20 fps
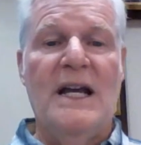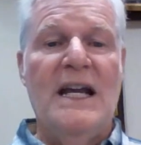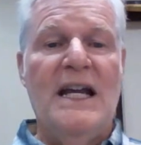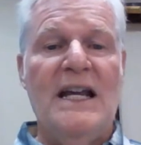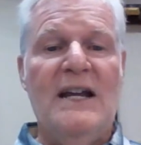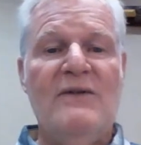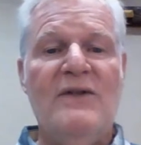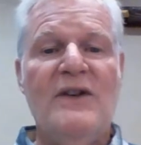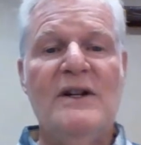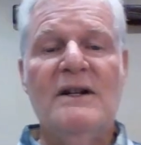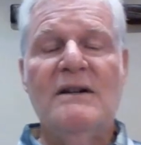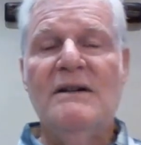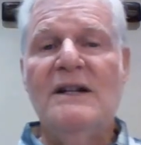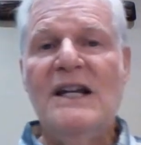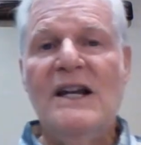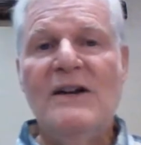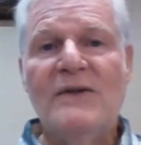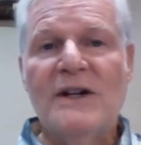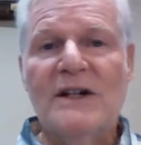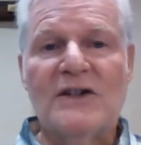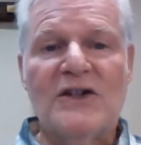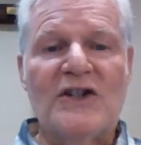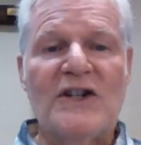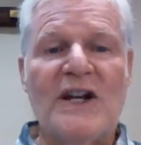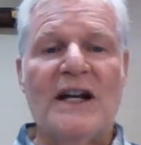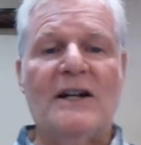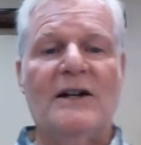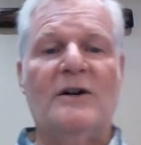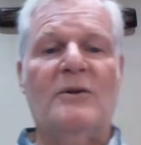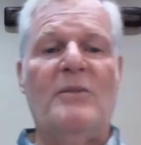Even, even a
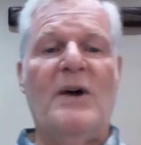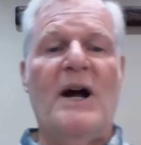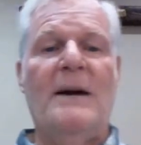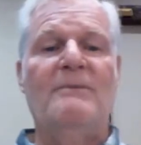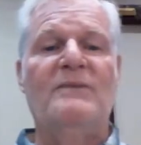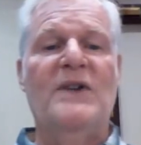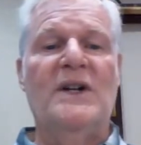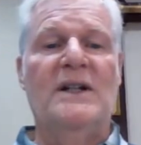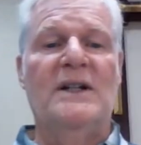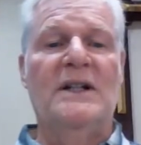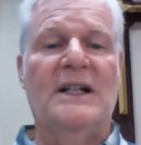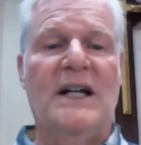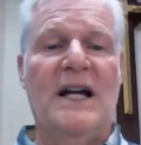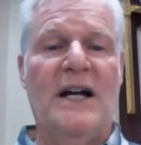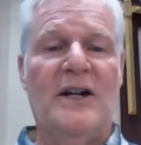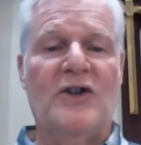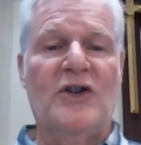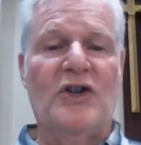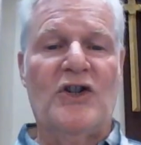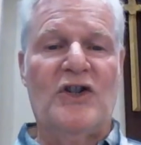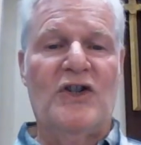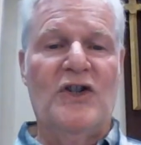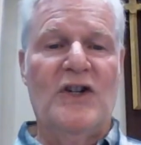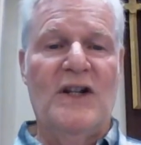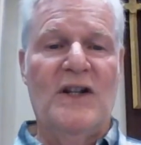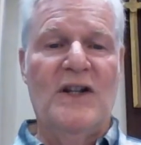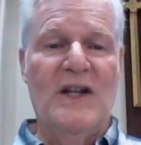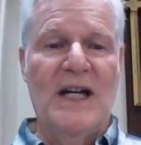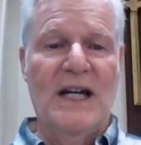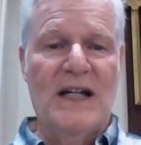secular Bob Dylan
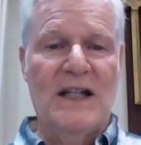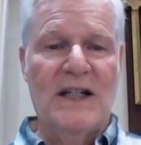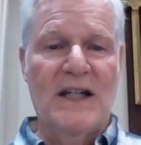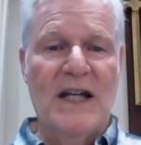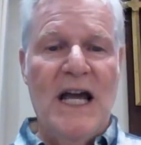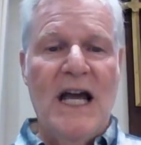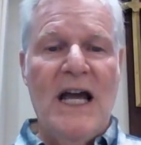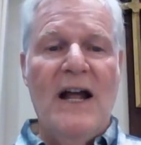understood this.